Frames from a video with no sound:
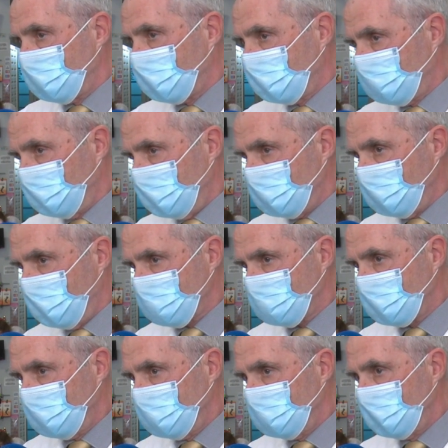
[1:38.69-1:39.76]
and I would have
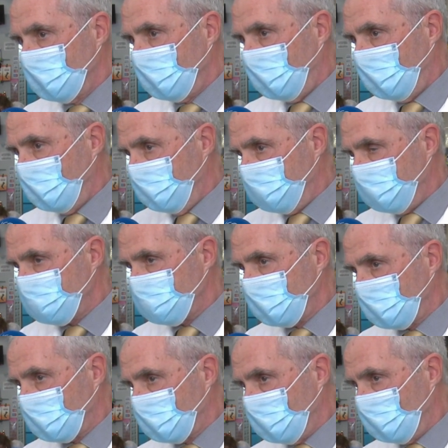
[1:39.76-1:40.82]
had to sit in
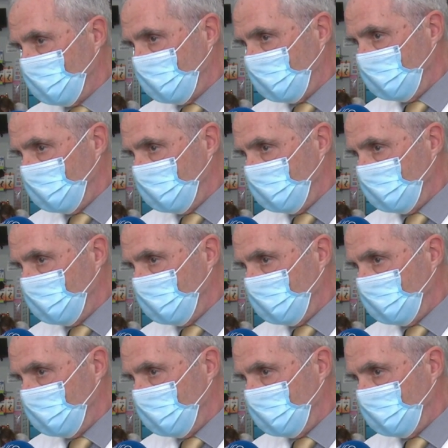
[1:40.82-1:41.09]
front of them.